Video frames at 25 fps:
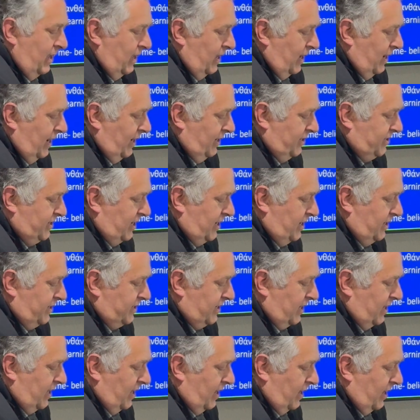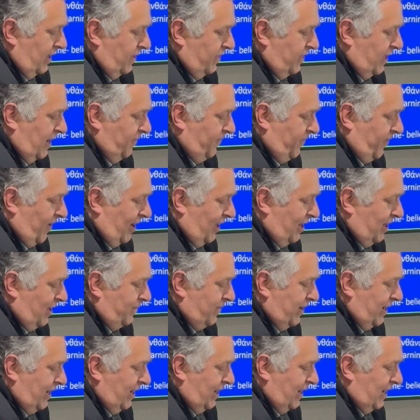He says, they follow
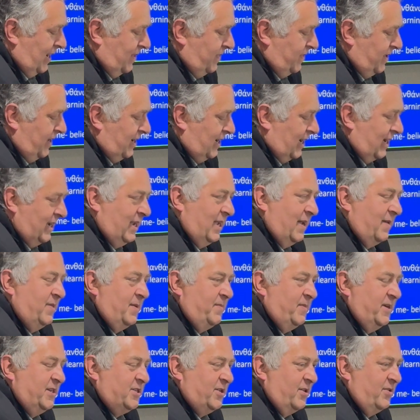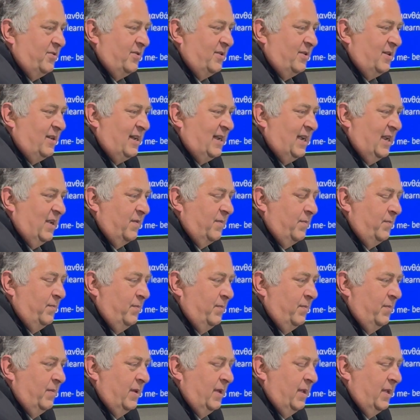me, and then I give them eternal life.
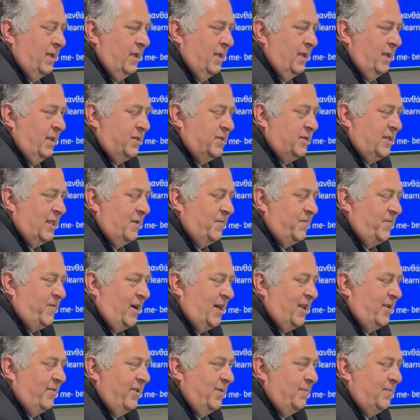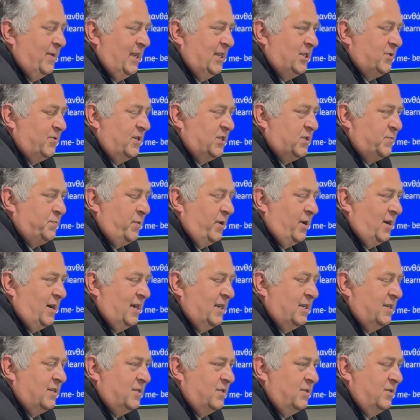So that following means
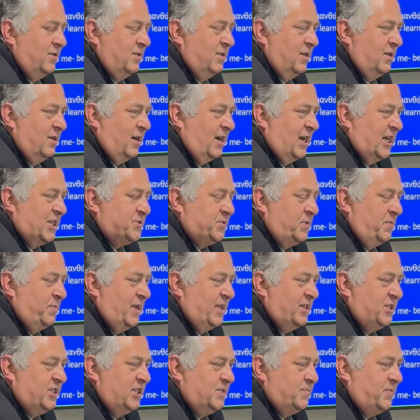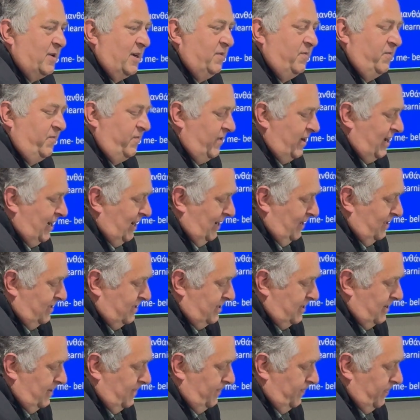respond to the gospel message by faith.
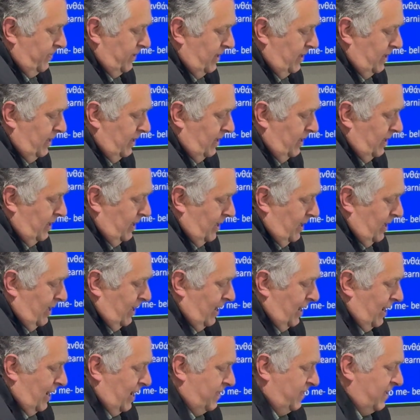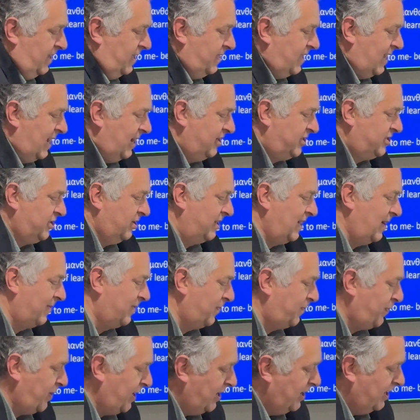And then they shall never
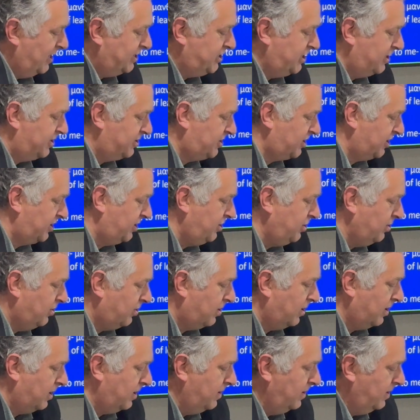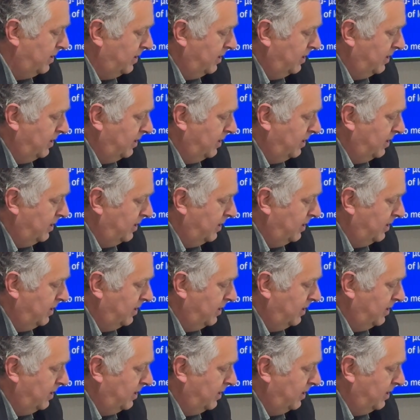perish. They're secure.